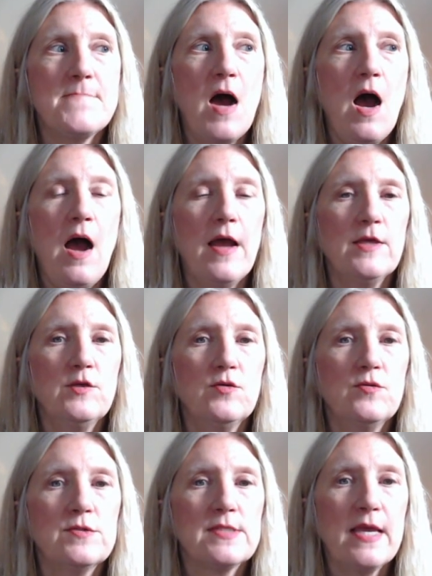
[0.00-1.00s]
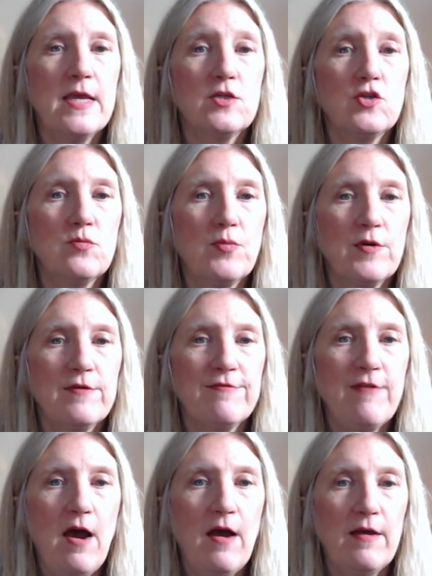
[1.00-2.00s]
I use a
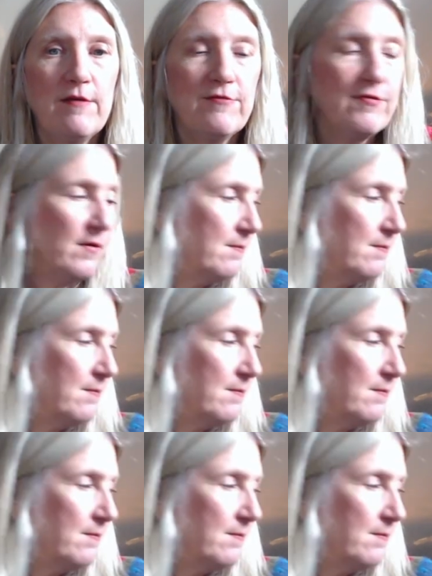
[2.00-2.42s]
2.5